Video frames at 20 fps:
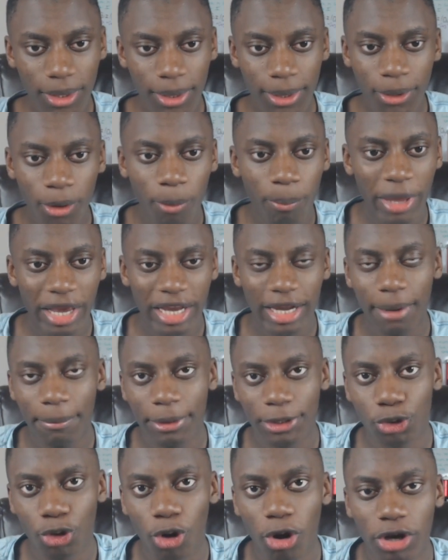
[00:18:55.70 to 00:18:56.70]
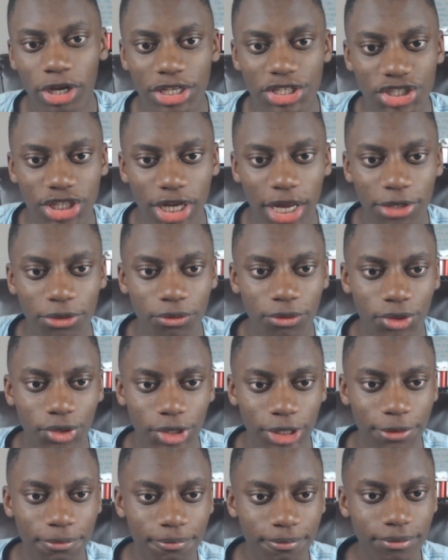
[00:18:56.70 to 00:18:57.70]
He'll pick up a knock in
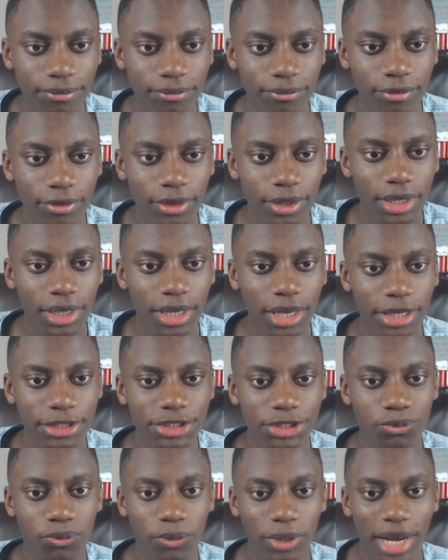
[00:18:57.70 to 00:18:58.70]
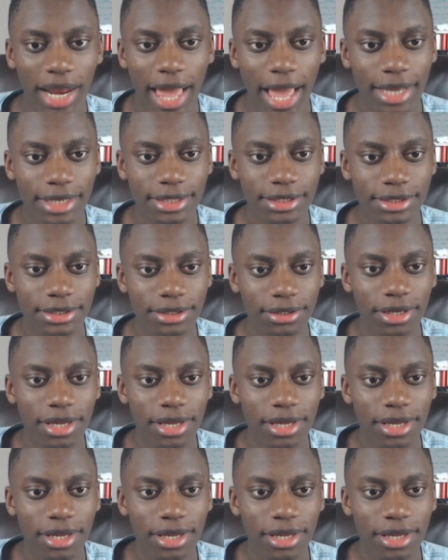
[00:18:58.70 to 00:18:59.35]
January and just relax.